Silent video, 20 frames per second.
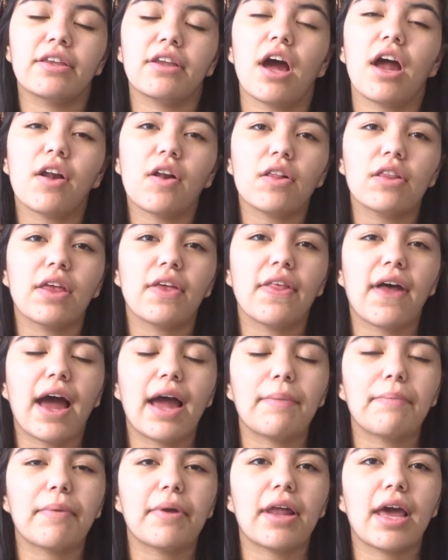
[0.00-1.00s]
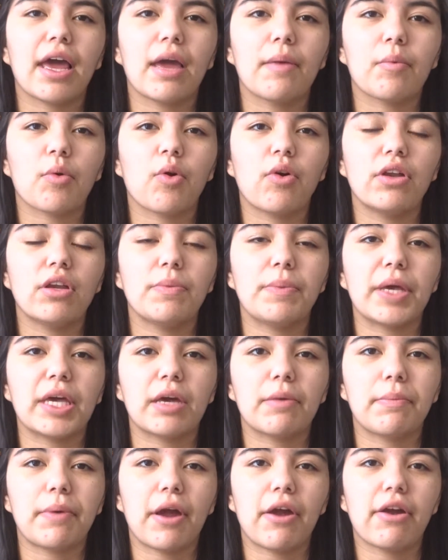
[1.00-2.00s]
not only that, but I am going to be
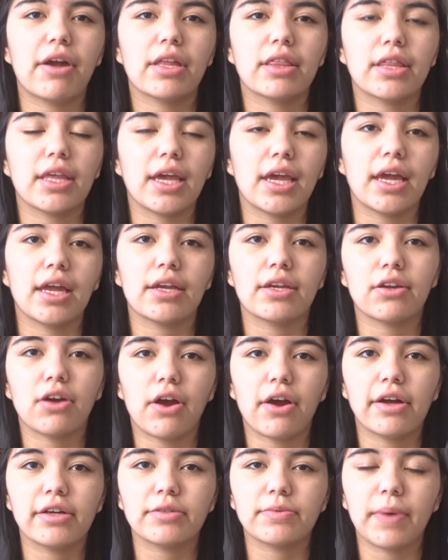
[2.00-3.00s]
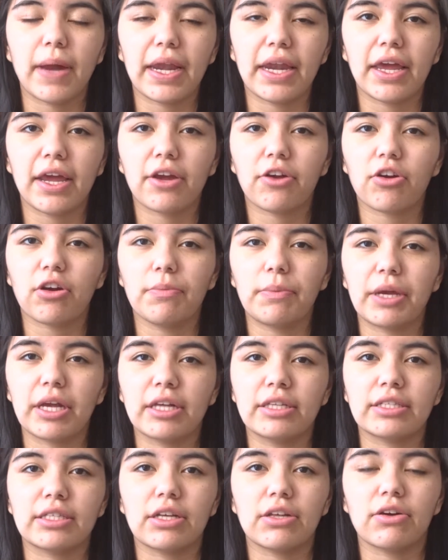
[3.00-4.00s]
comparing the NARS Radiant Creamy
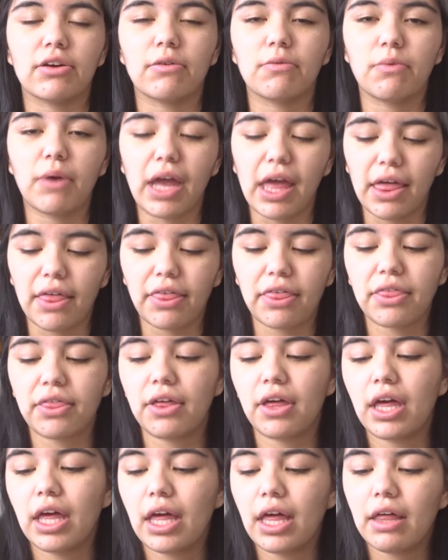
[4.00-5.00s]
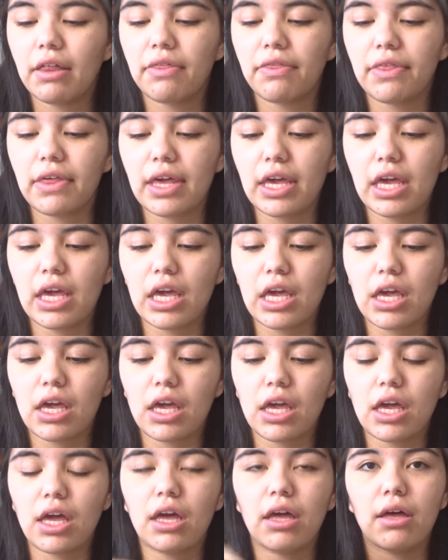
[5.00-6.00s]
Concealer with
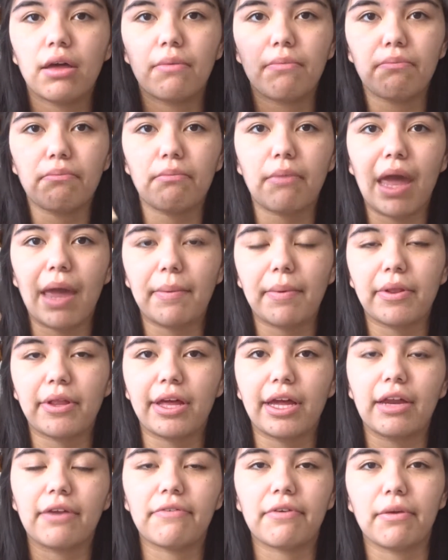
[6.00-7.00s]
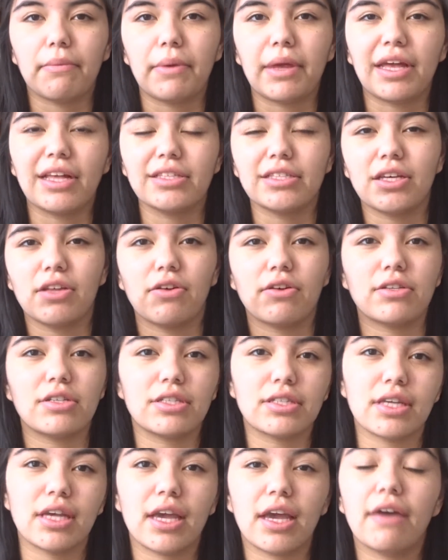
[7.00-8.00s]
the Maybelline Fit Me Concealer
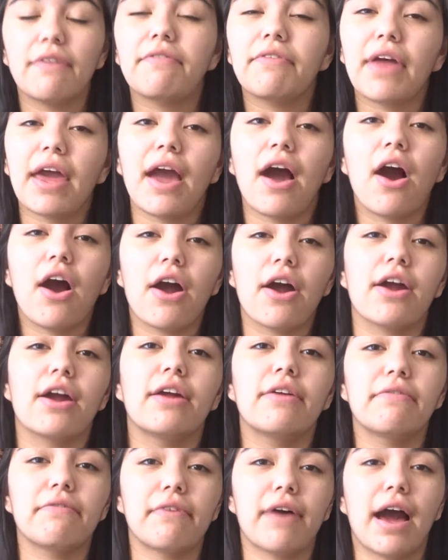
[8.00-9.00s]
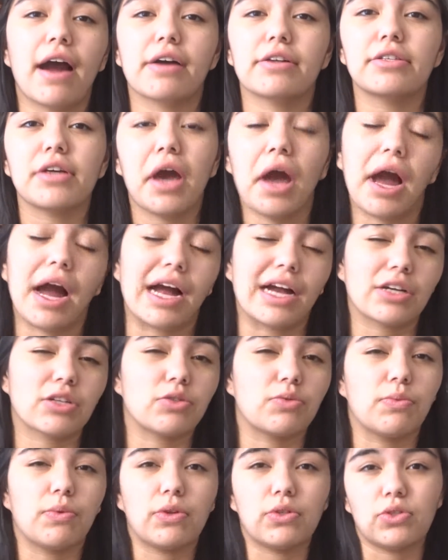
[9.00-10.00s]
to see if they are in fact
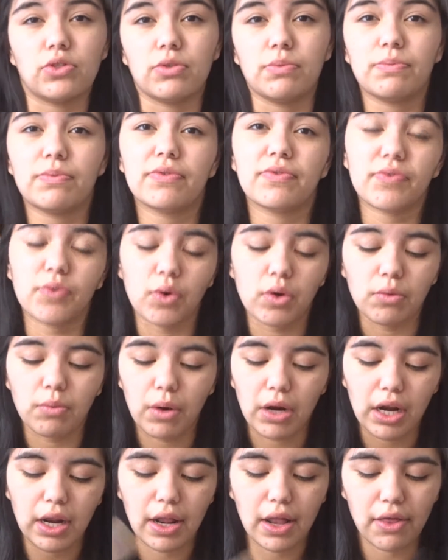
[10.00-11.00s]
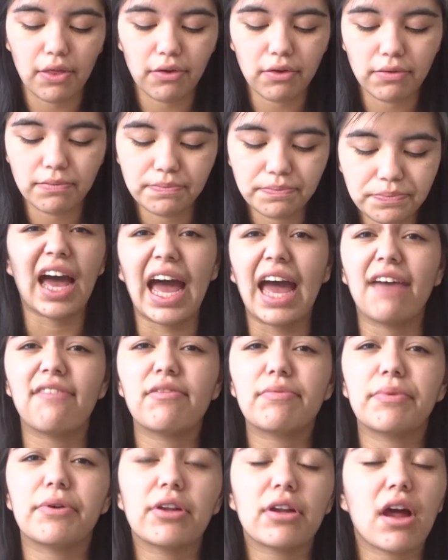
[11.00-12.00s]
actual dupes for one another. I
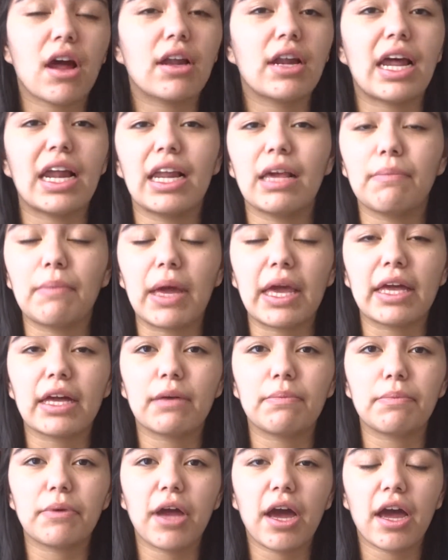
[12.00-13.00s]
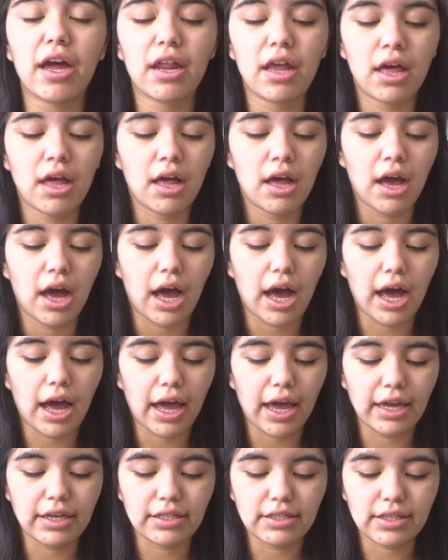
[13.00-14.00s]
haven't put on any makeup yet.
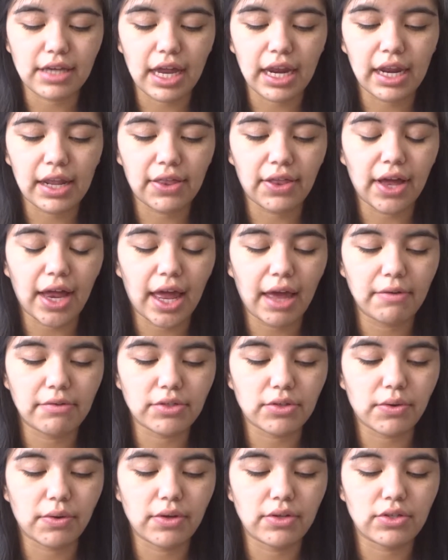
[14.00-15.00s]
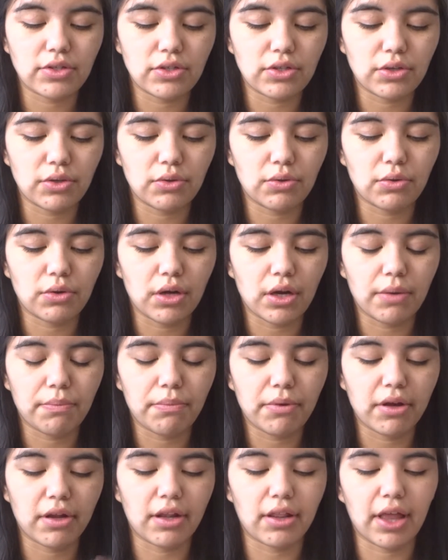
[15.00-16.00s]
I decided that I was going to
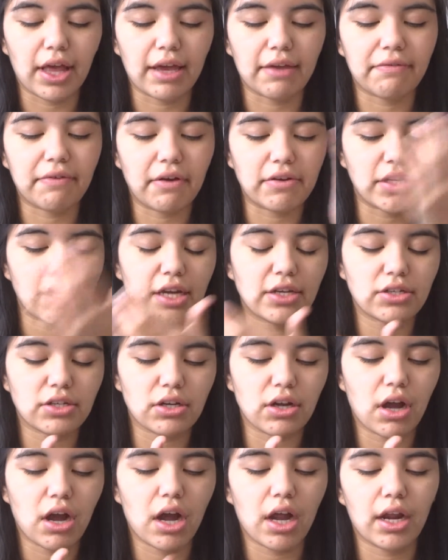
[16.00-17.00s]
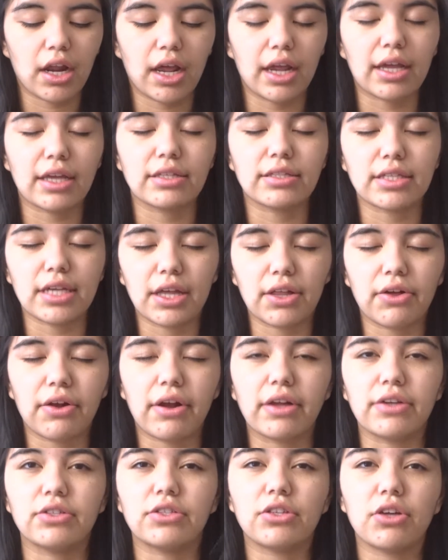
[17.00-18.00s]
put like foundation on and concealer
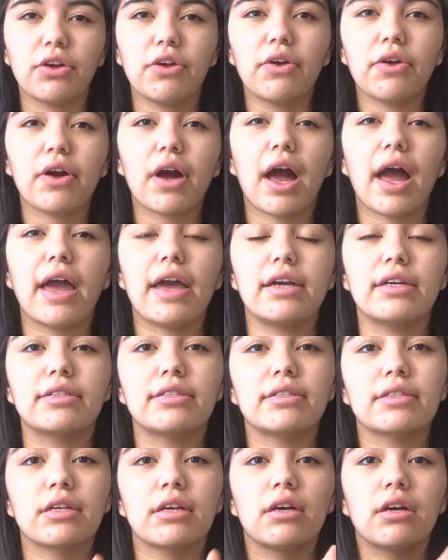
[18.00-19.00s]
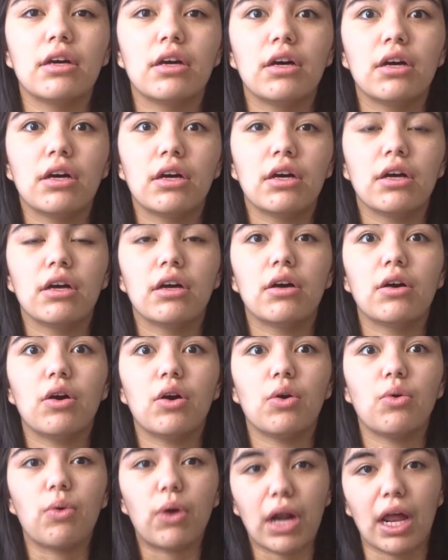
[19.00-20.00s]
and show you guys
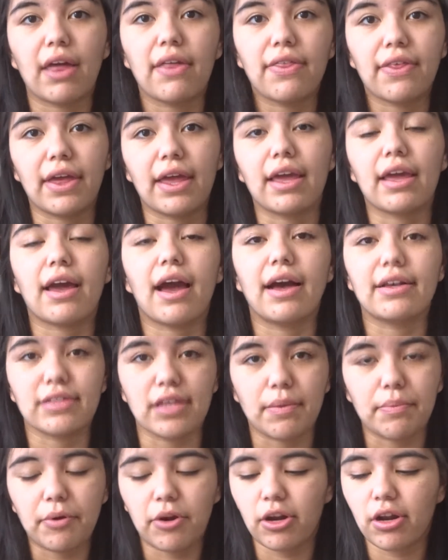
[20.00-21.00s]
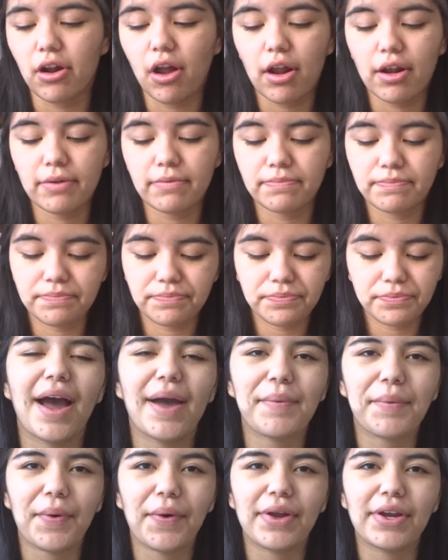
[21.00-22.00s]
what I think as I put it on.
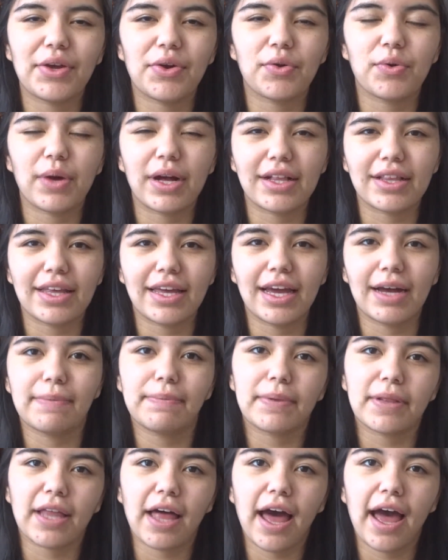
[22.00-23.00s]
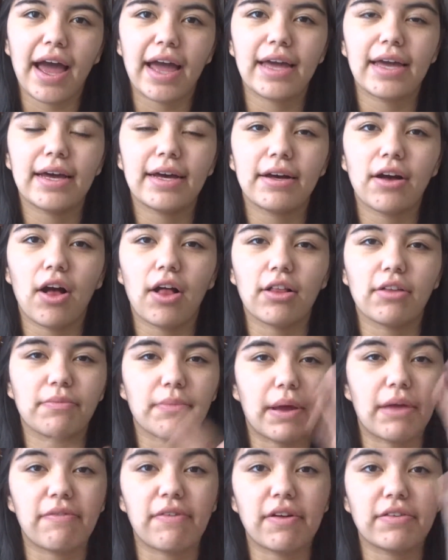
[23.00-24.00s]
I'm going to quickly apply all
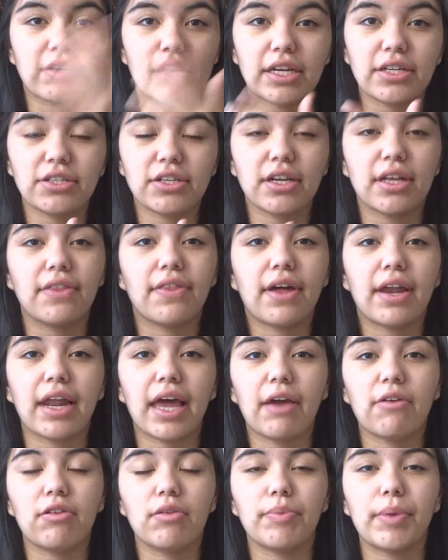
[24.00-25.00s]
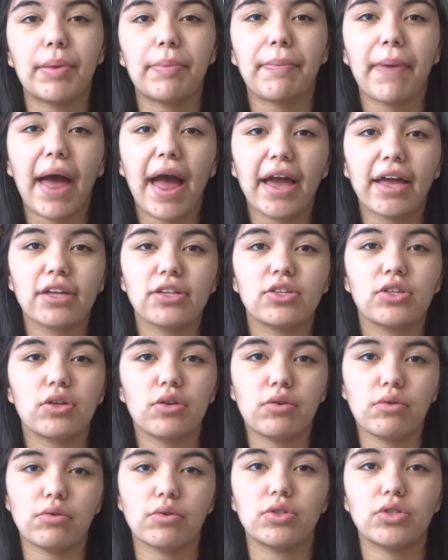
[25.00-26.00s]
of my foundation and then I will be back
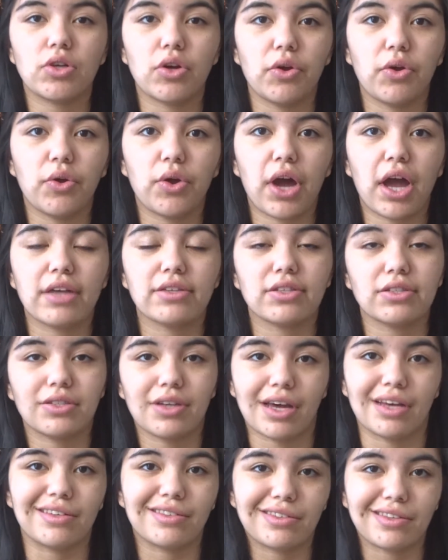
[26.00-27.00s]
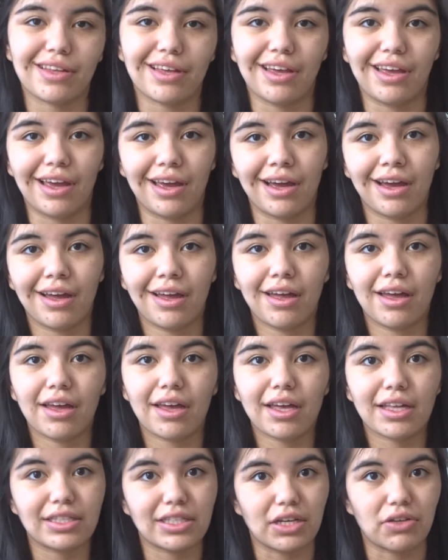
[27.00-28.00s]
to show you guys and test the
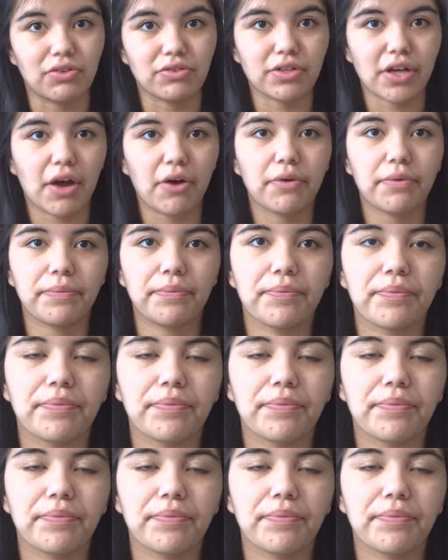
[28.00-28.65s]
concealers out.